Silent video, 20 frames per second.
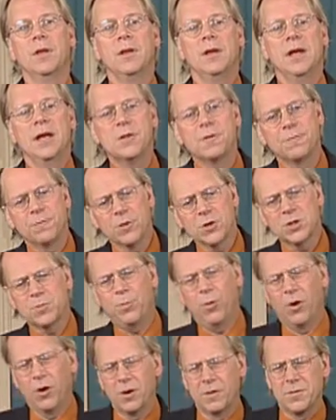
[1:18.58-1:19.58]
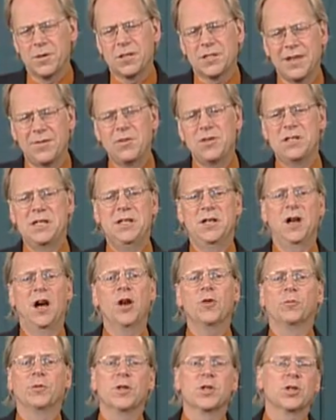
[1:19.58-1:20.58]
In the first part of the
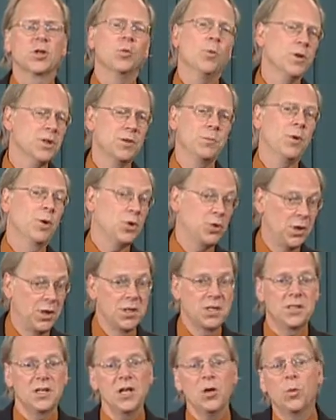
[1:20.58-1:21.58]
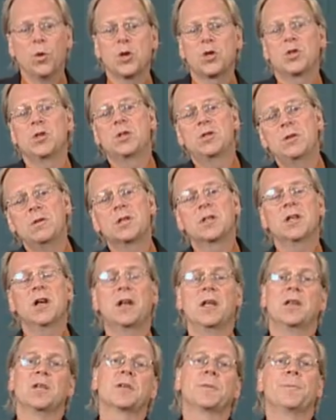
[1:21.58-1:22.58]
1700s, there wasn't much to distinguish the two
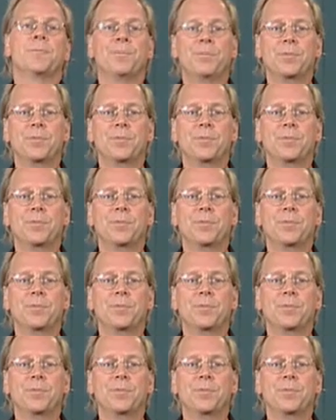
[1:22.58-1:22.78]
studies.